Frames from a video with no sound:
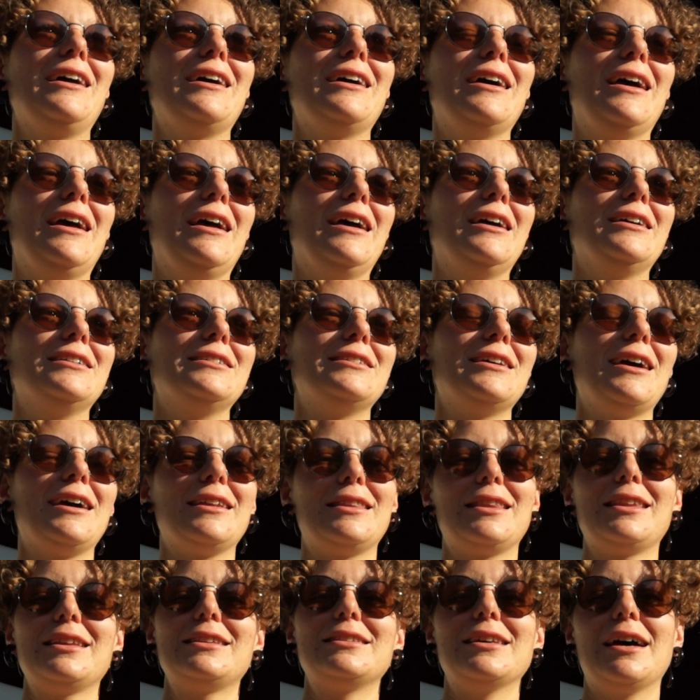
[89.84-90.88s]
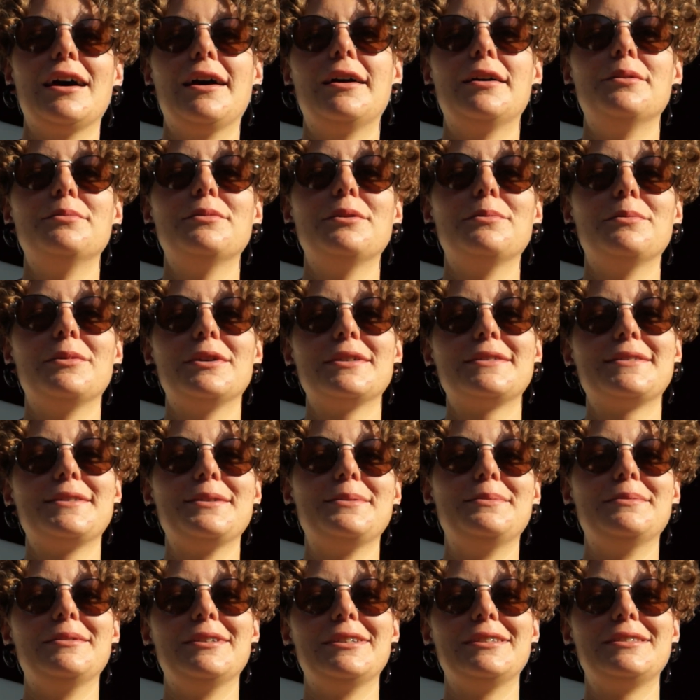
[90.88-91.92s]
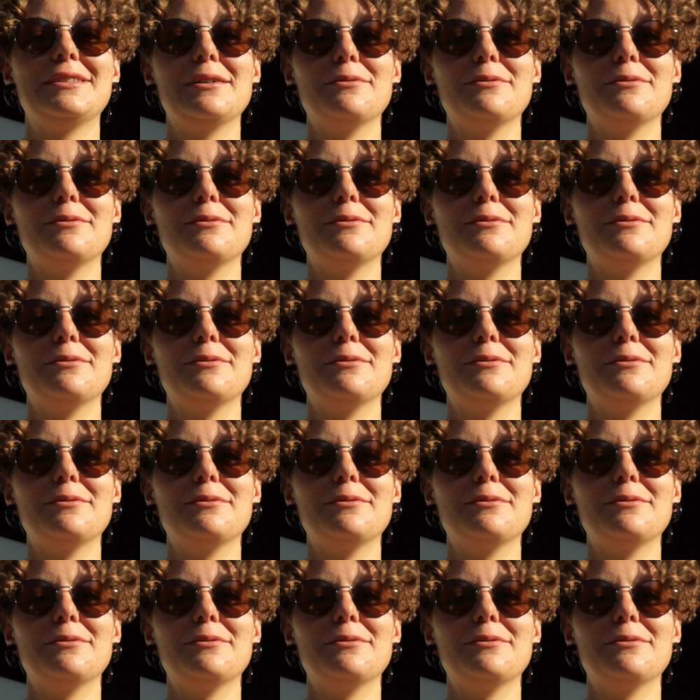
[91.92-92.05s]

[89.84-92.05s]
And at the time, I must admit,